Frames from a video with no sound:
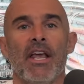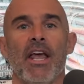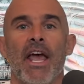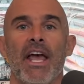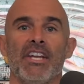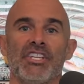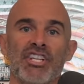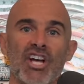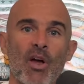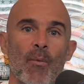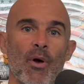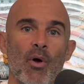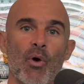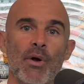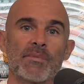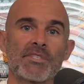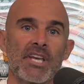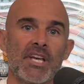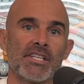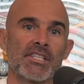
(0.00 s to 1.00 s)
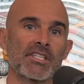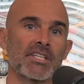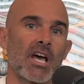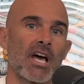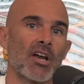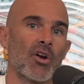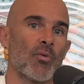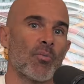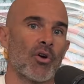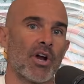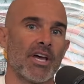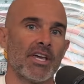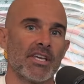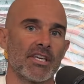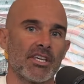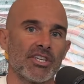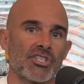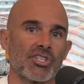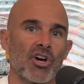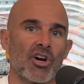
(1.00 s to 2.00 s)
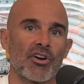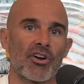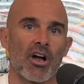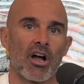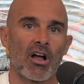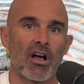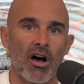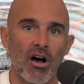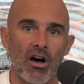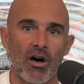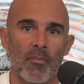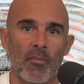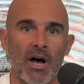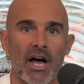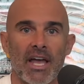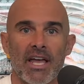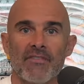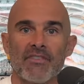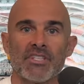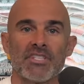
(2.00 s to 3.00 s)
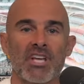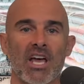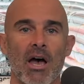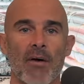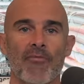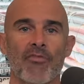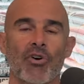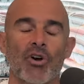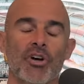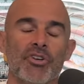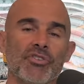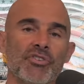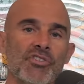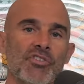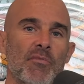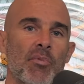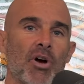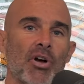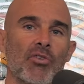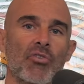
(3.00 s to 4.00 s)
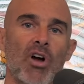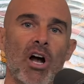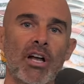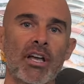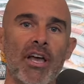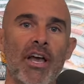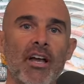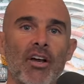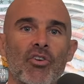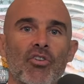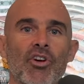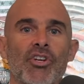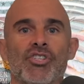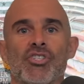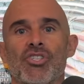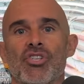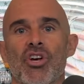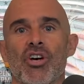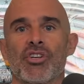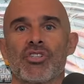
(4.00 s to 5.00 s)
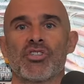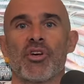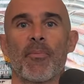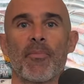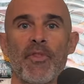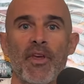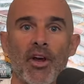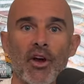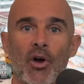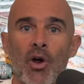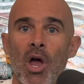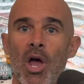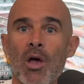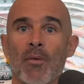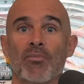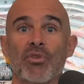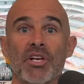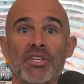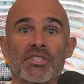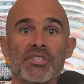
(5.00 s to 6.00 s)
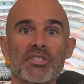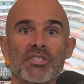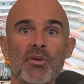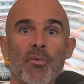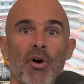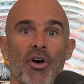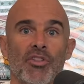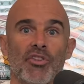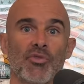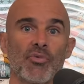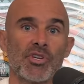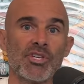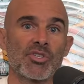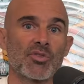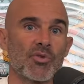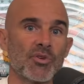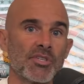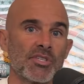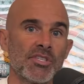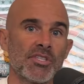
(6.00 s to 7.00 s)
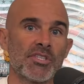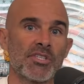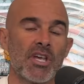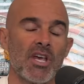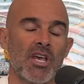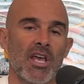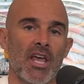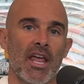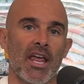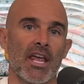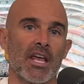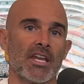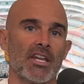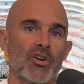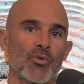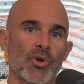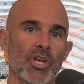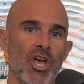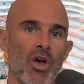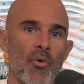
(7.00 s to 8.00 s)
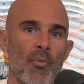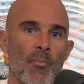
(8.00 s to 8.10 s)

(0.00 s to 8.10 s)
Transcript: And check out my website, scottobrien.guitar.com. I have the tab for hundreds of punk rock and grunge songs up there, plus some other resources. And here we go.